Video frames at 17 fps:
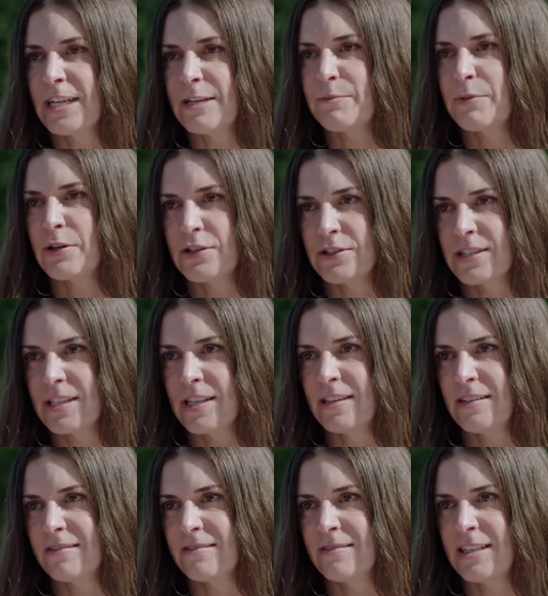
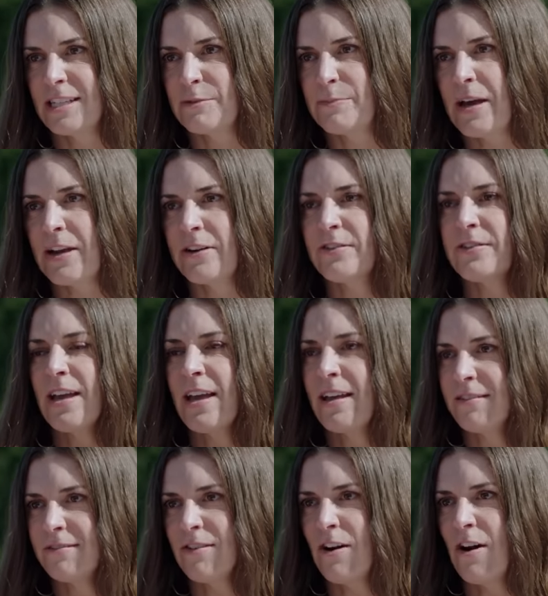in-person is better
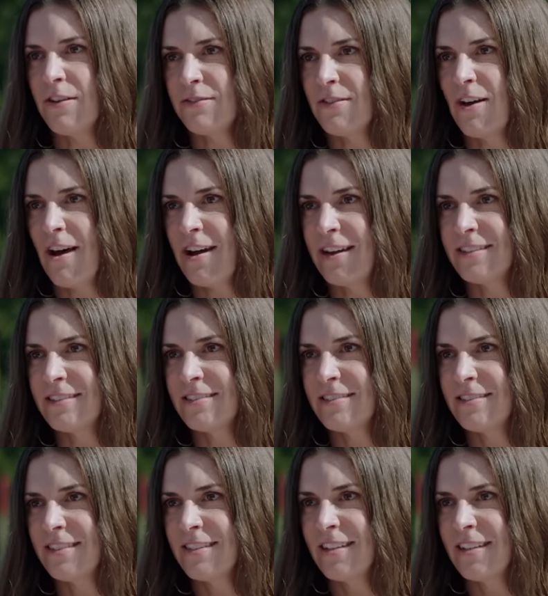than online.